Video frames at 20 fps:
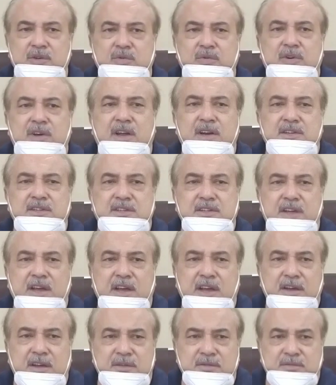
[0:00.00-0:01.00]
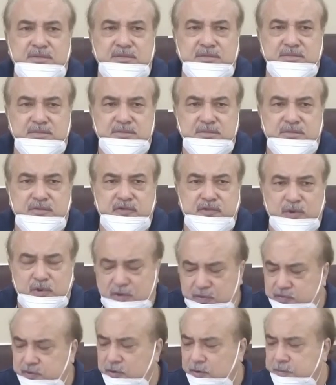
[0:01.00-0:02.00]
you can say
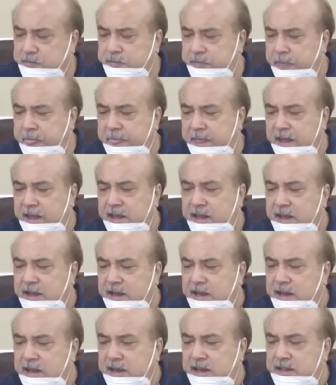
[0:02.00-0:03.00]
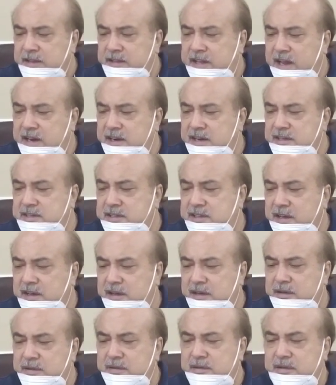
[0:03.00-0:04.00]
fruitful. Then is
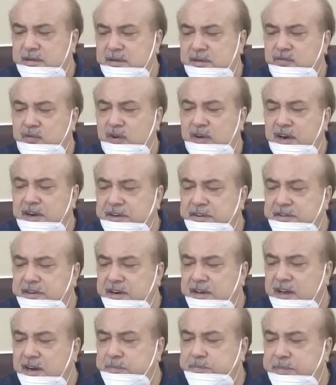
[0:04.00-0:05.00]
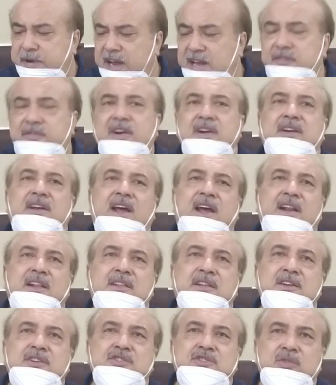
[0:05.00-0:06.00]
the voluntary or private
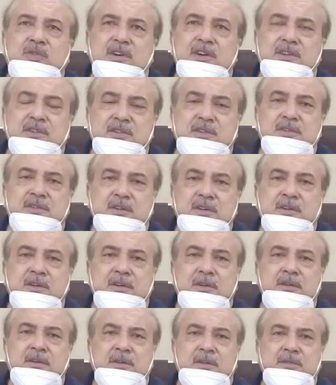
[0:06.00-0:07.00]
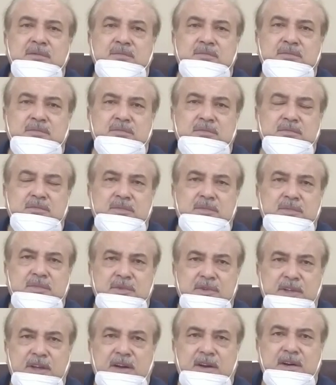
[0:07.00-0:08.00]
health insurance.
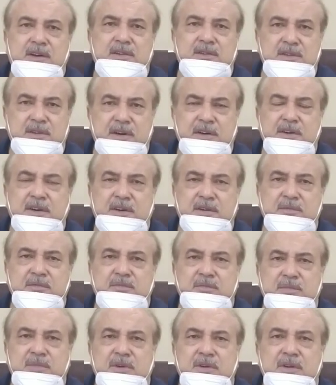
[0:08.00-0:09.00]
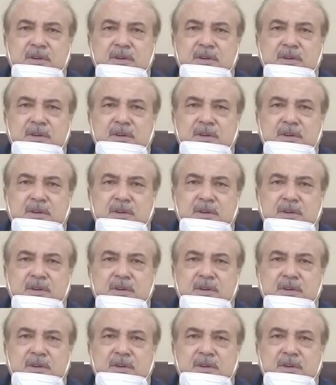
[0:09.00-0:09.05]
There are certain